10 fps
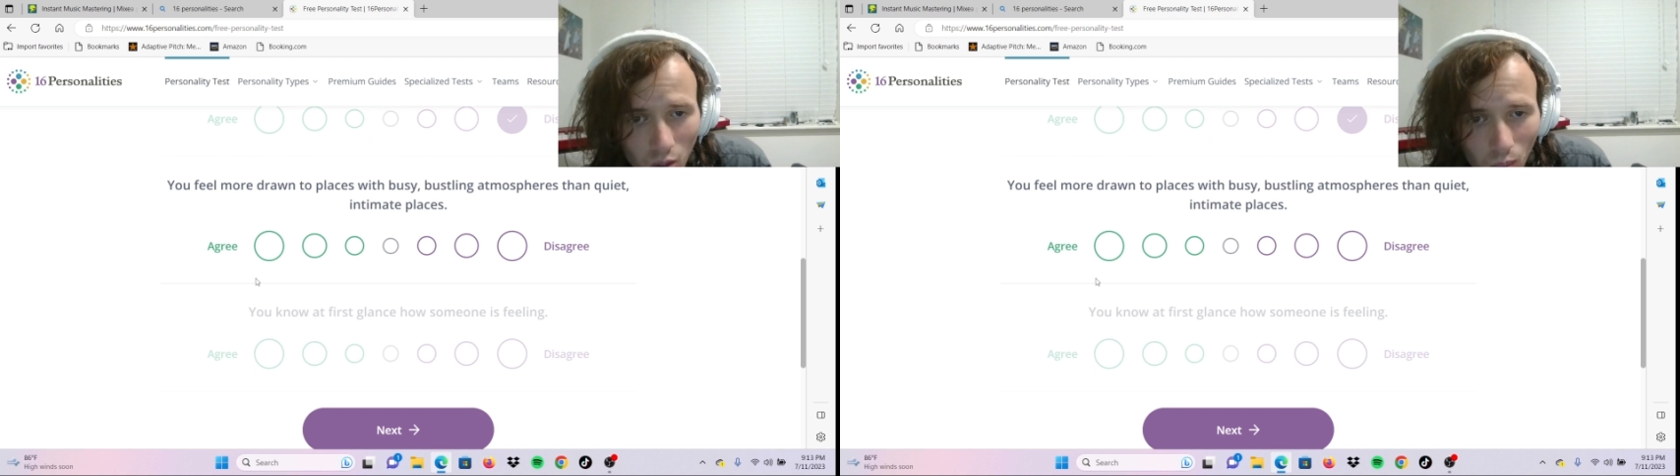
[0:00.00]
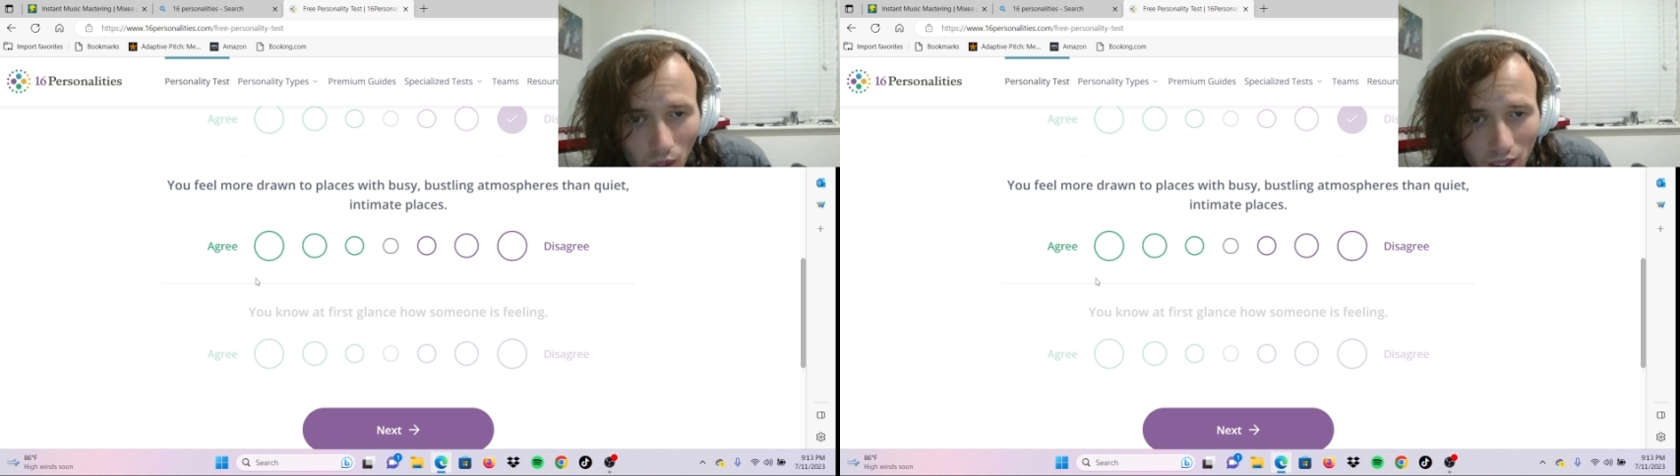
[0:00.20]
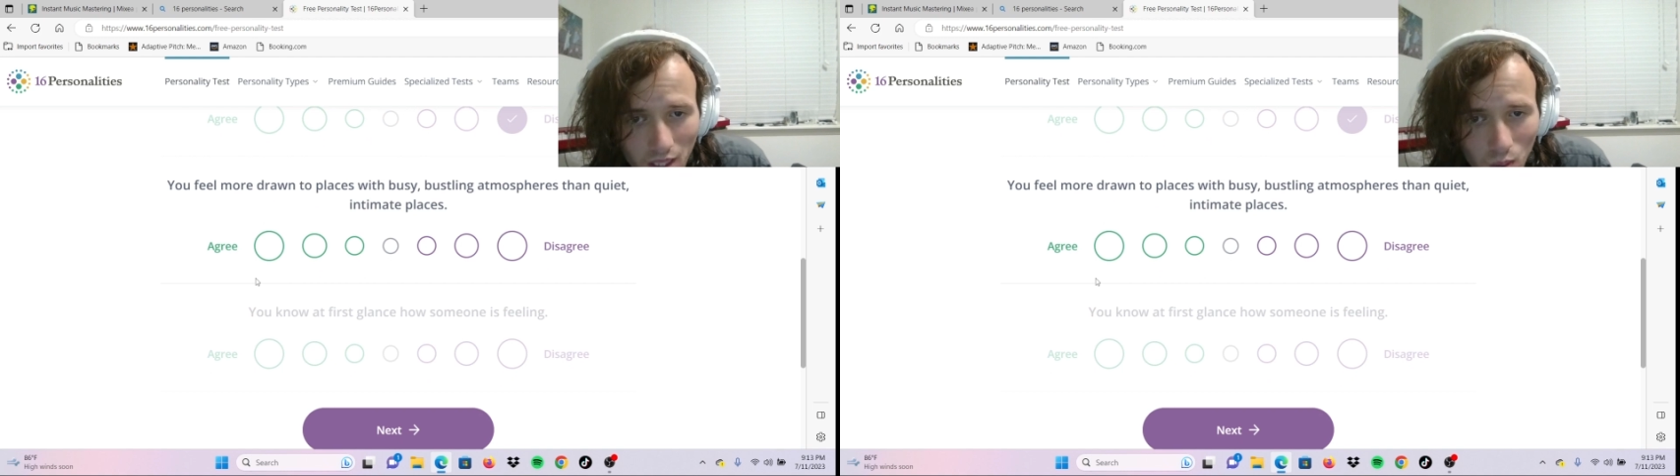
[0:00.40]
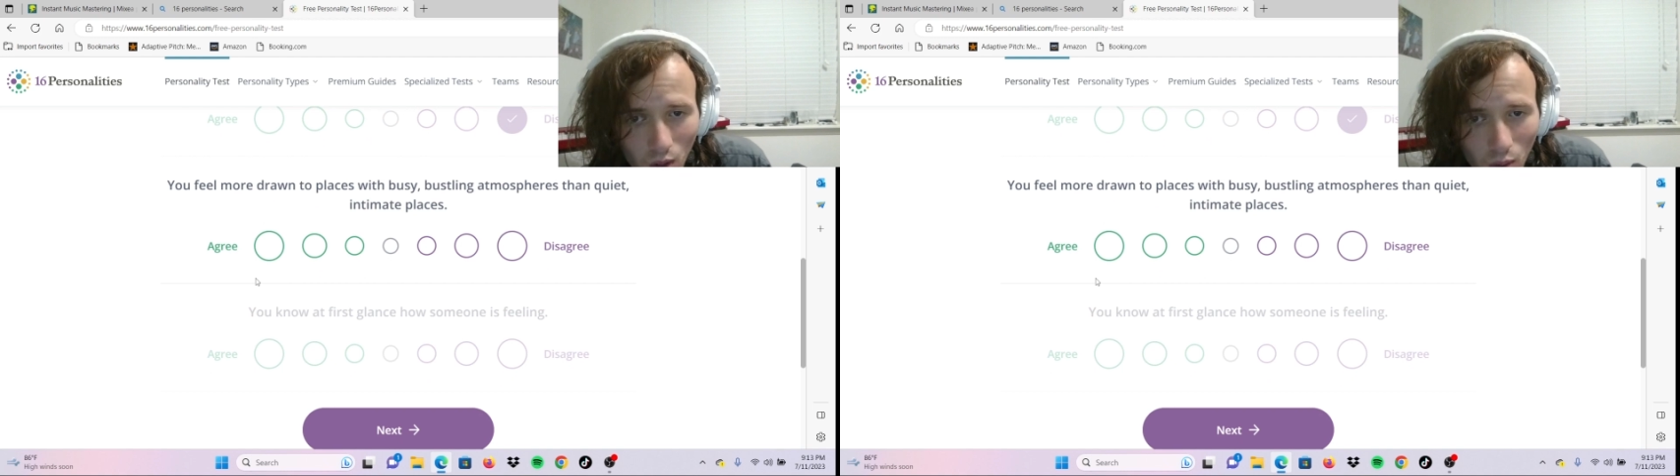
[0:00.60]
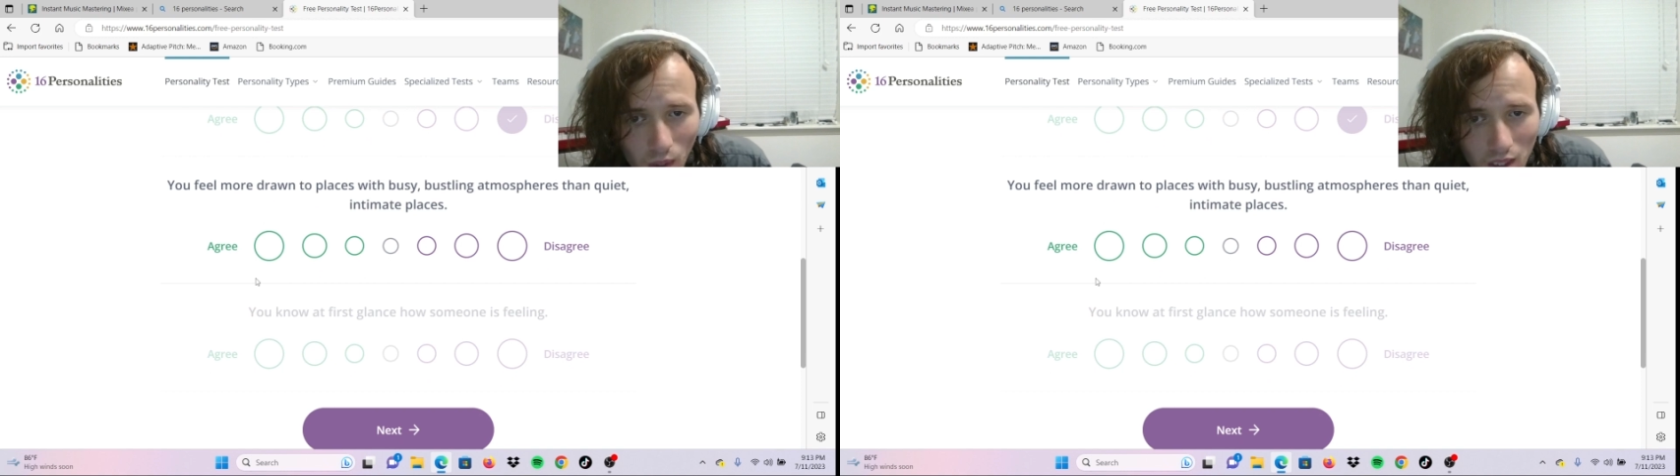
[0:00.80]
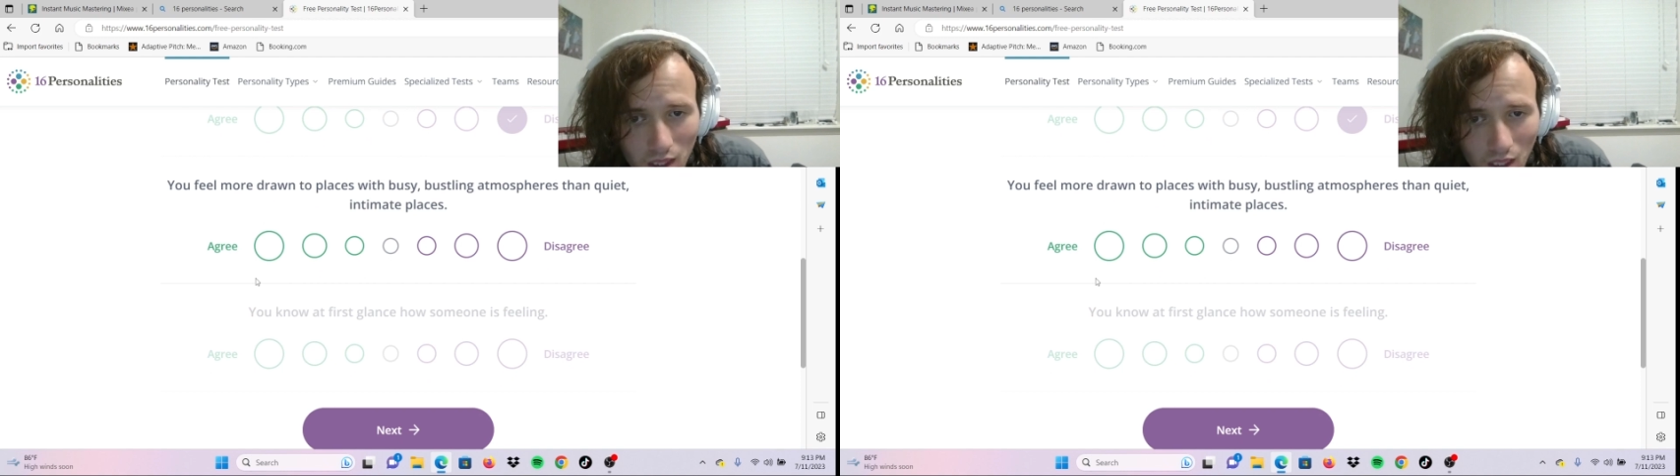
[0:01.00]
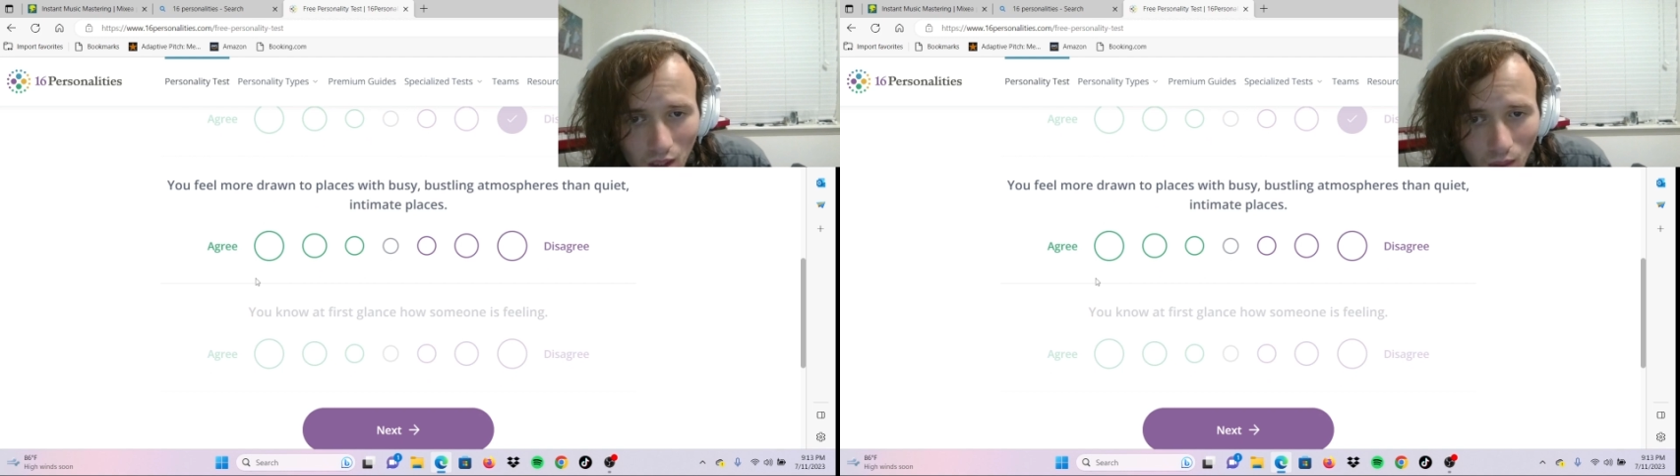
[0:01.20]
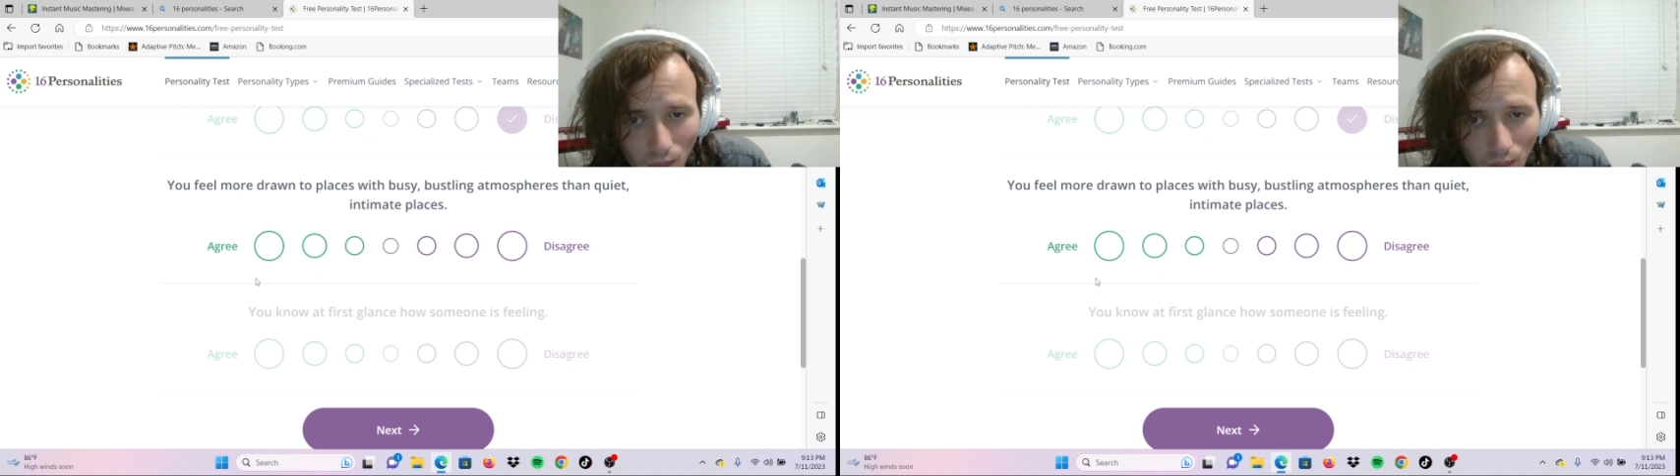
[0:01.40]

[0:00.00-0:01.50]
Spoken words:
places with busy,